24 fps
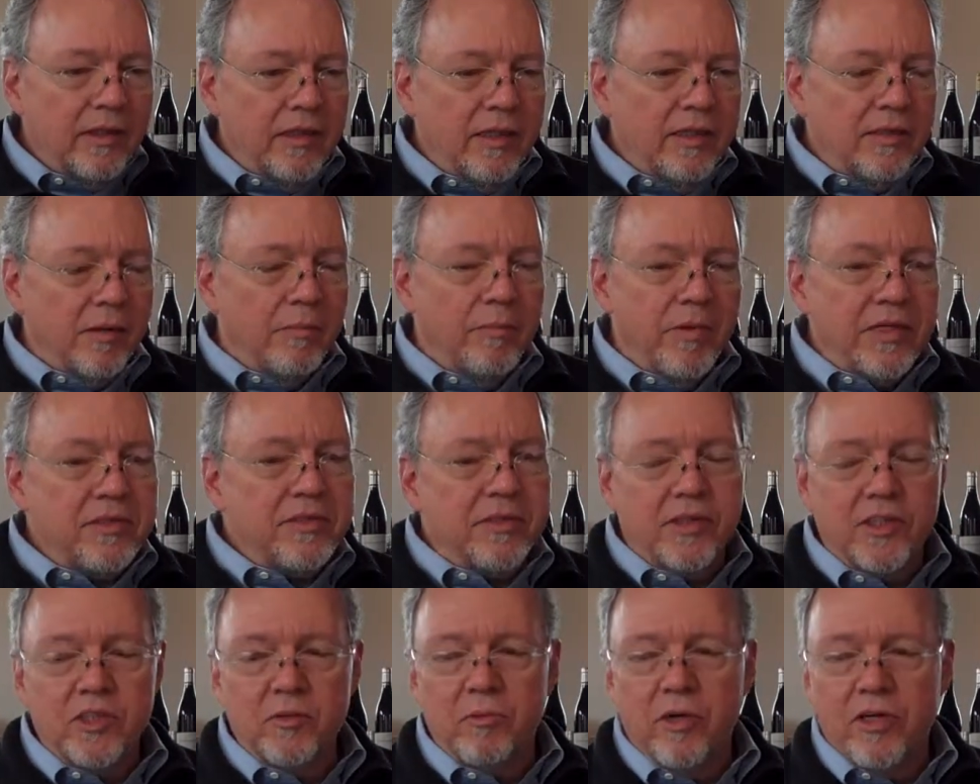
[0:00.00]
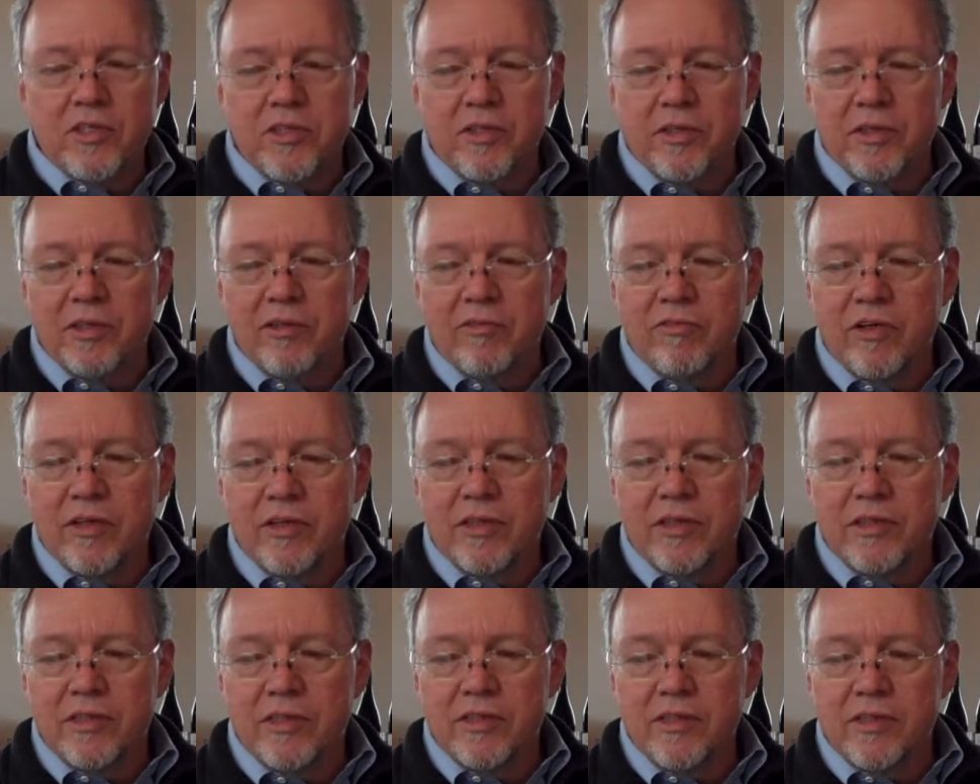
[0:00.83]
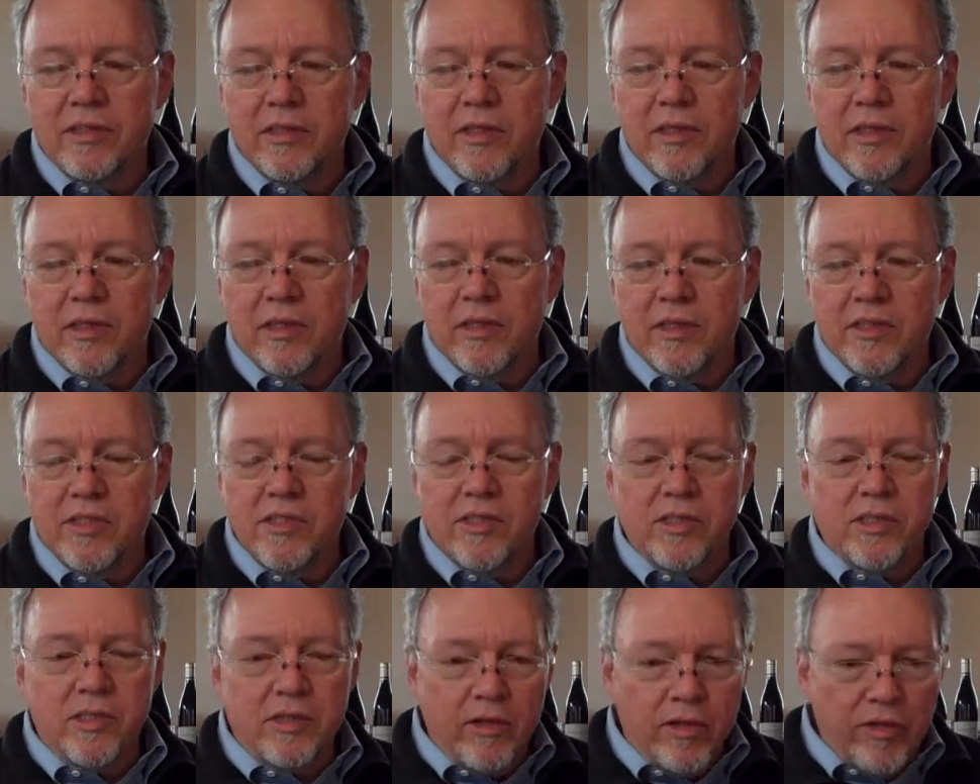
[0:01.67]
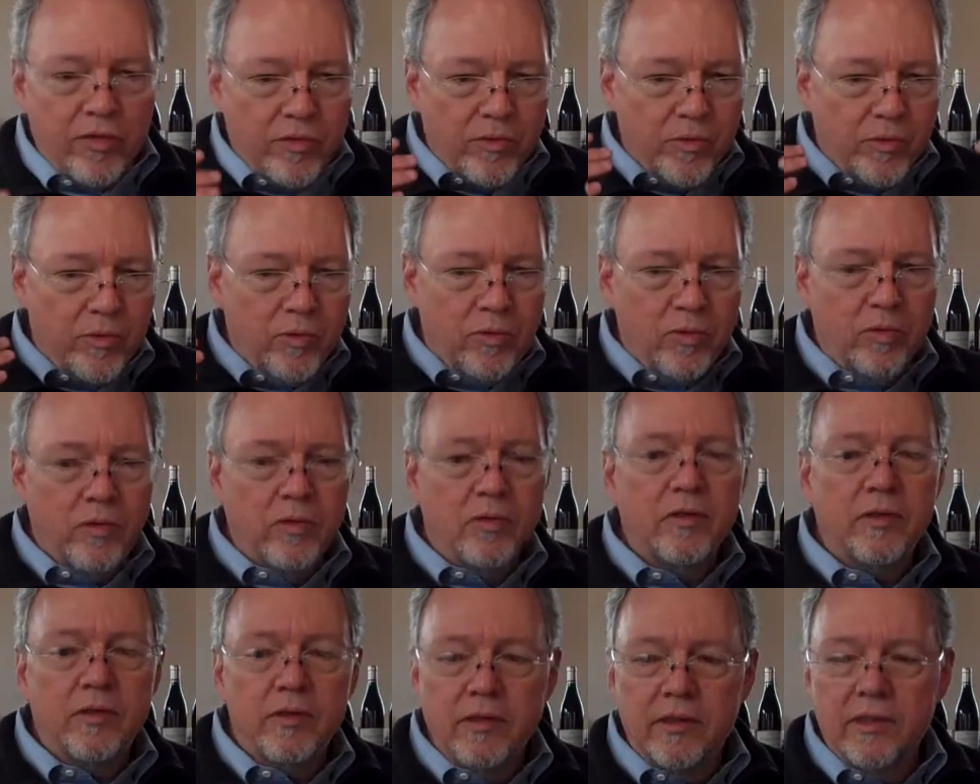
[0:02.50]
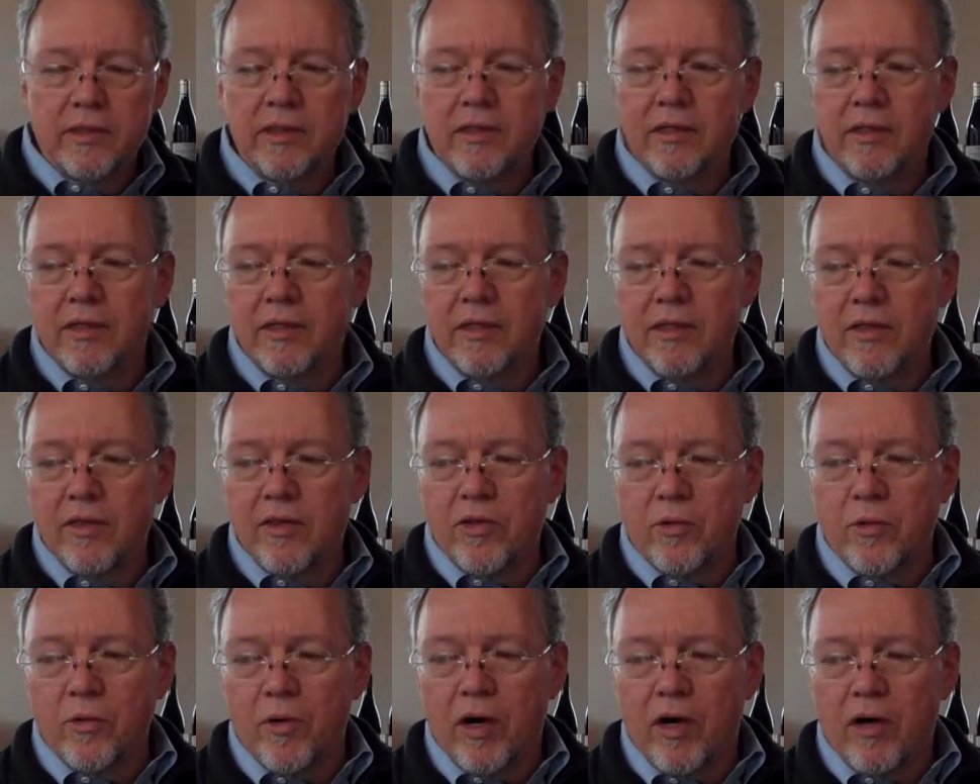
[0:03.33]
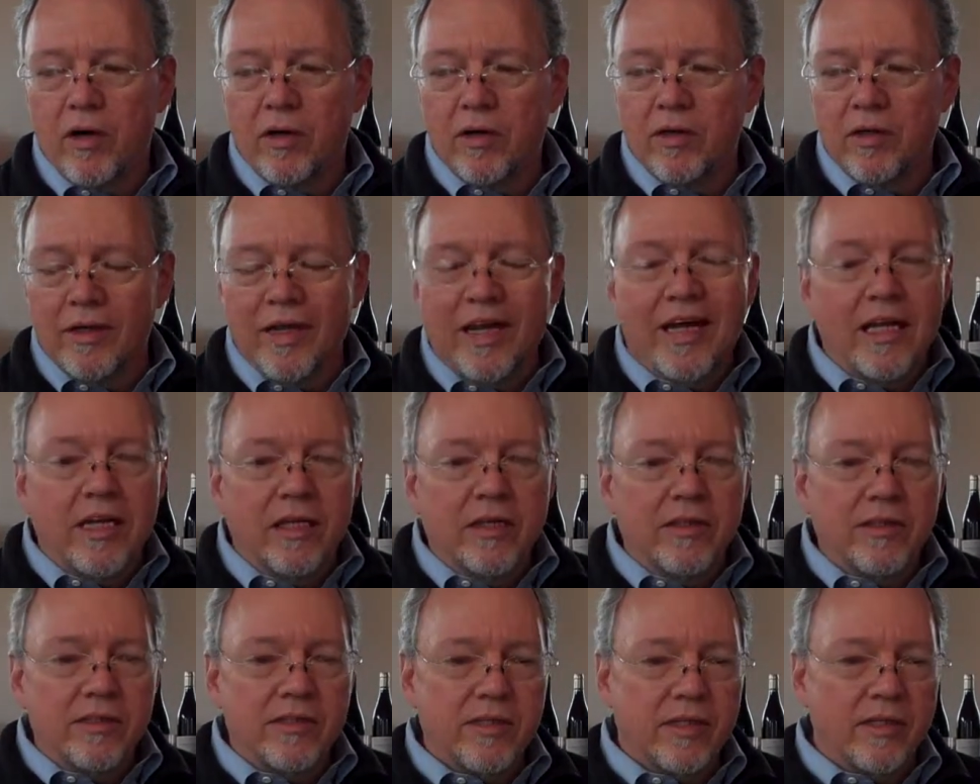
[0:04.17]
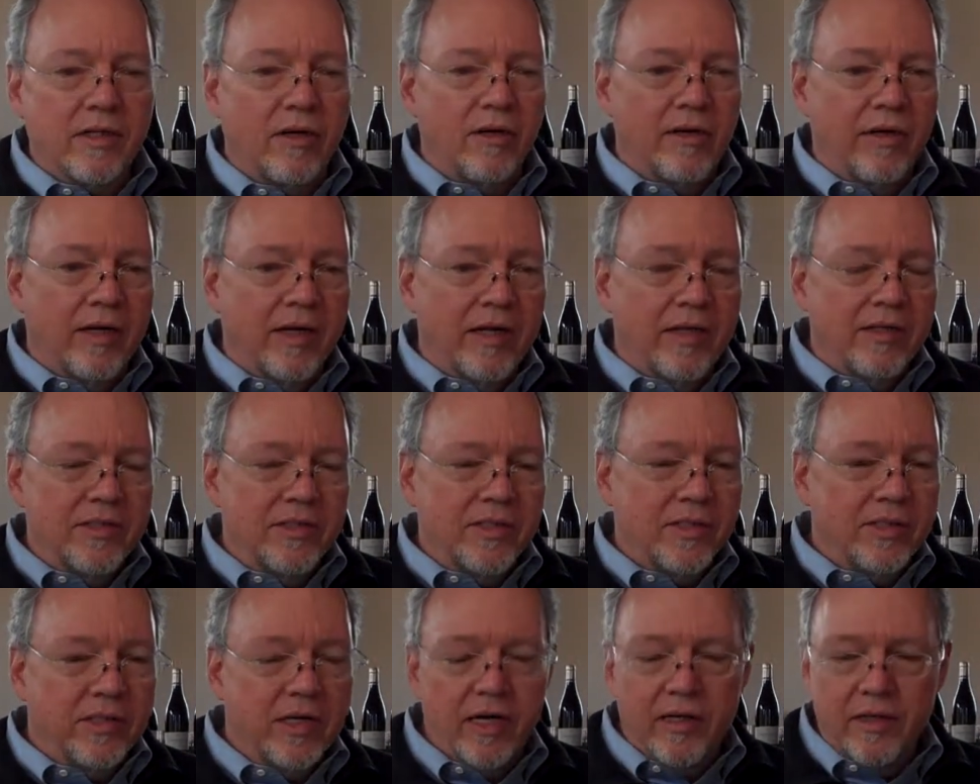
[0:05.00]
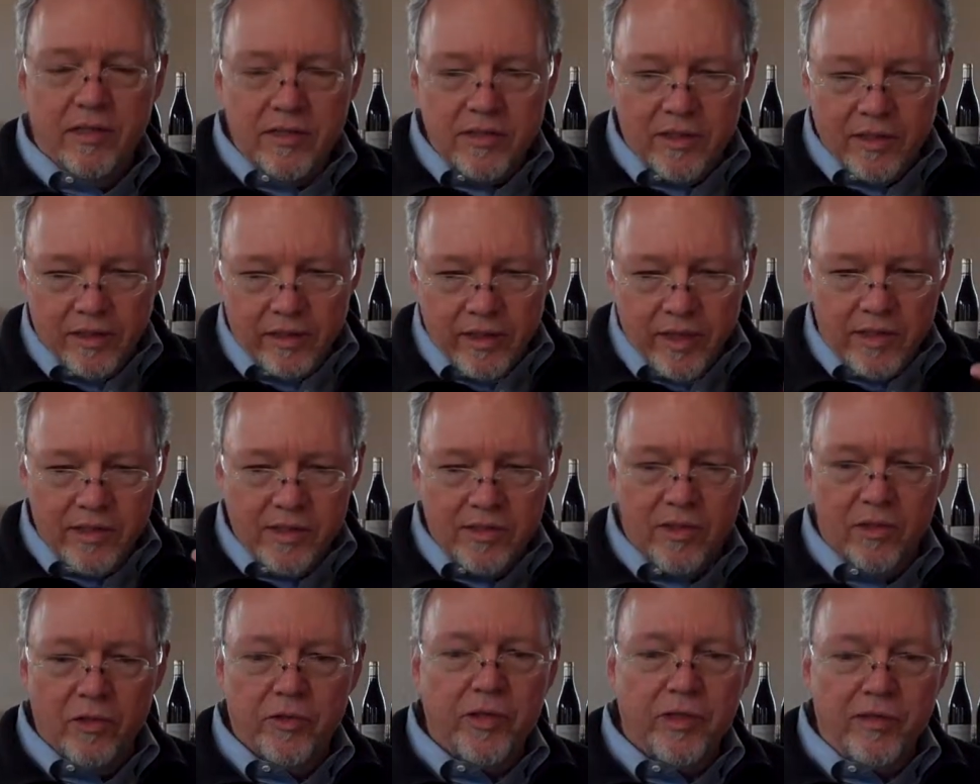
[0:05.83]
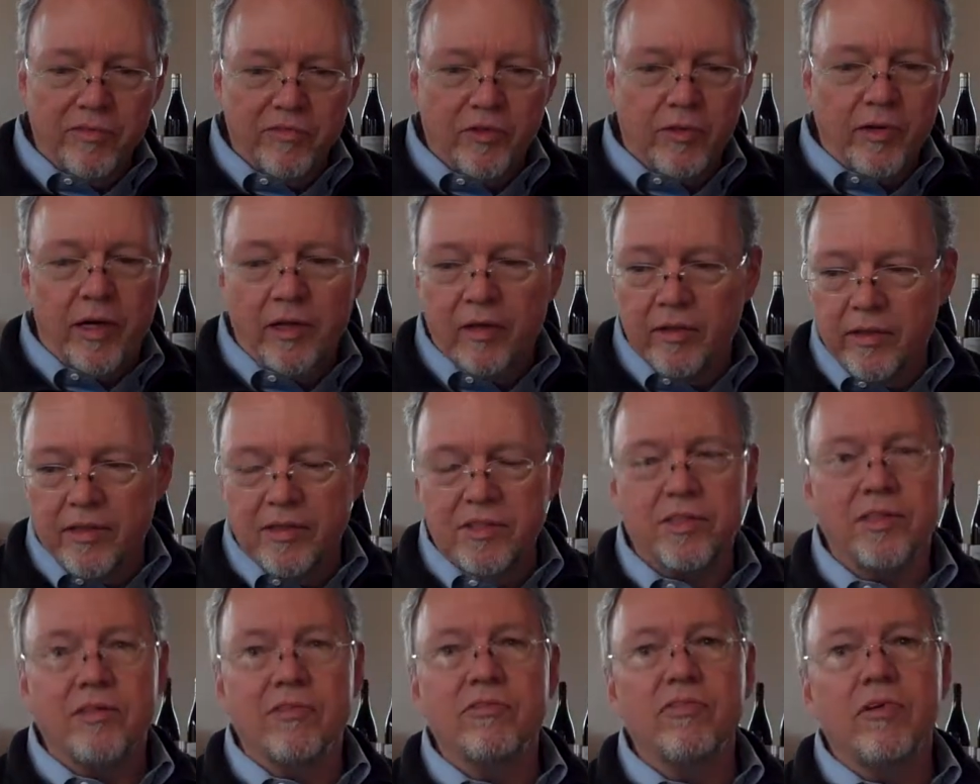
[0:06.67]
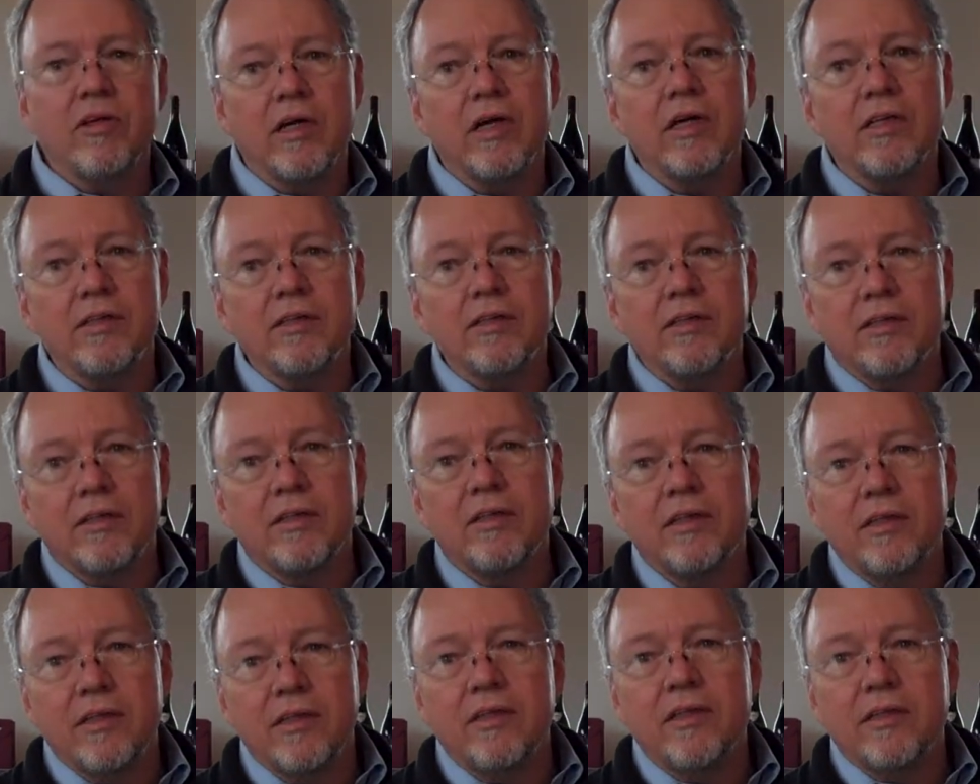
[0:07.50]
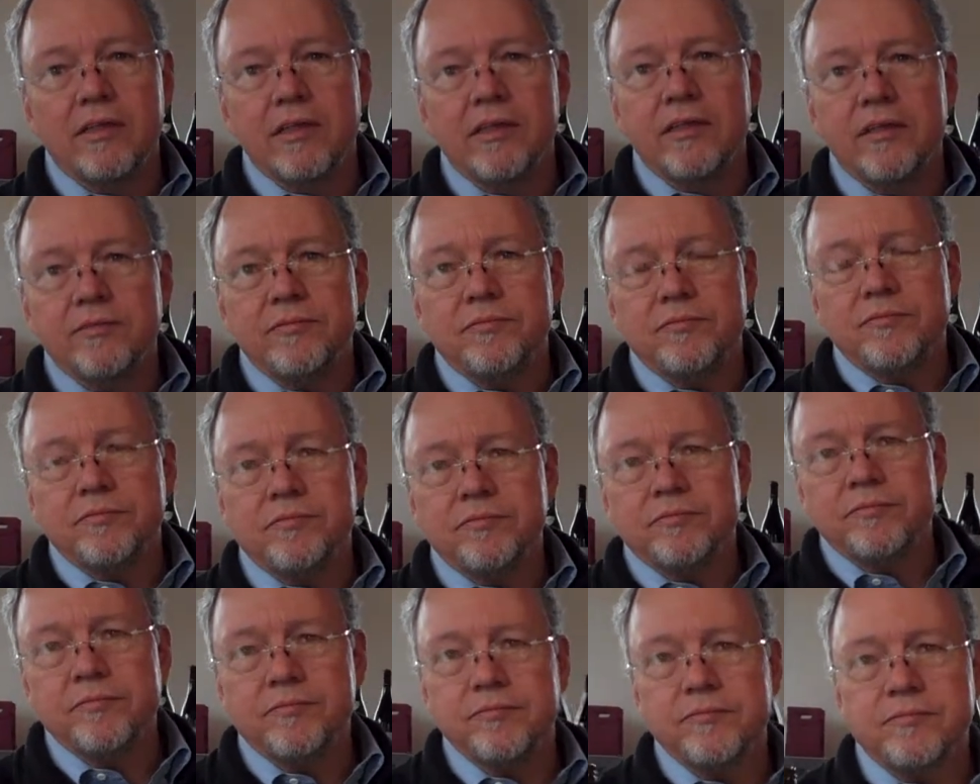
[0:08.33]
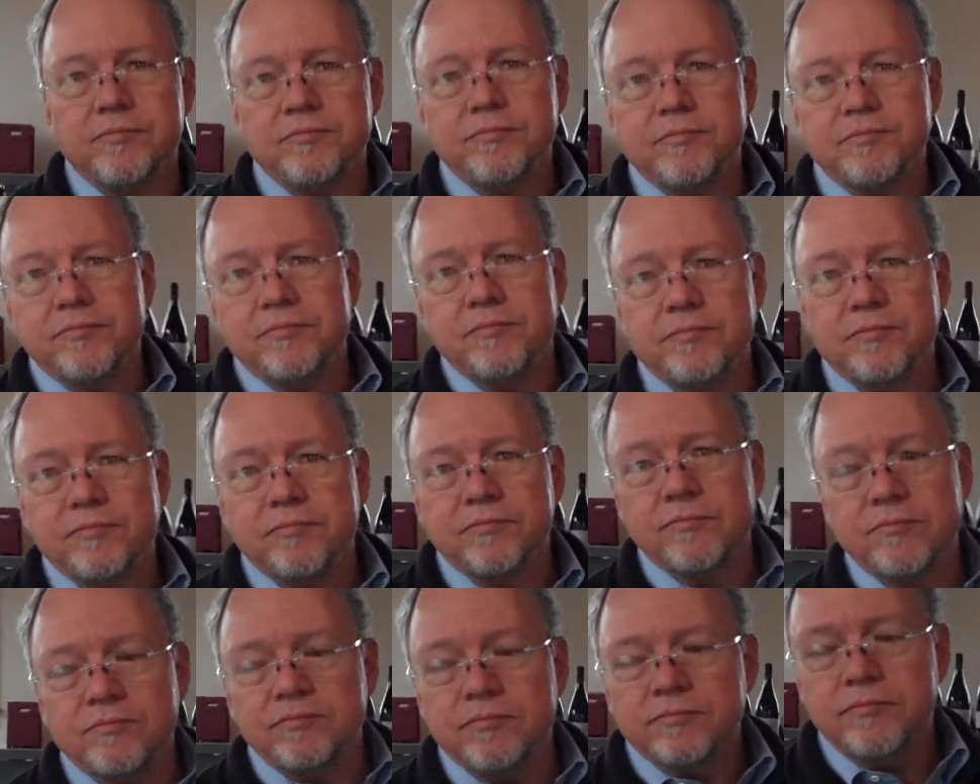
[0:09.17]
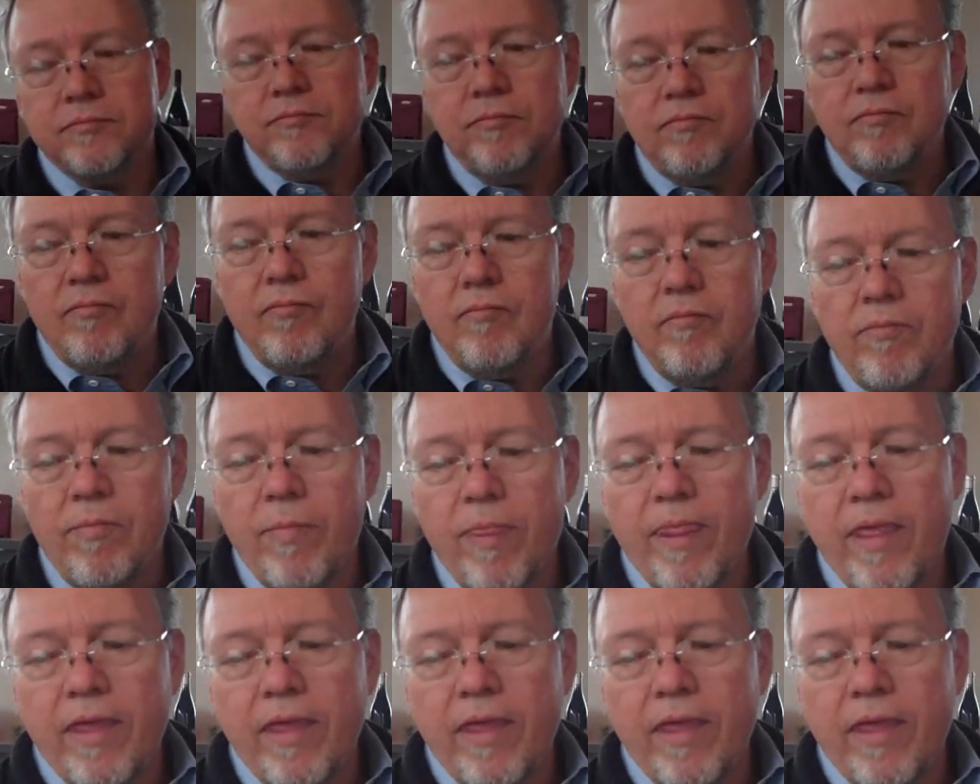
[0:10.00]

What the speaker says: the best expression of the vintage seen through our lens, and our lens again is a lens looking for elegance and finesse. Sure, and you've got some screw cap closures here.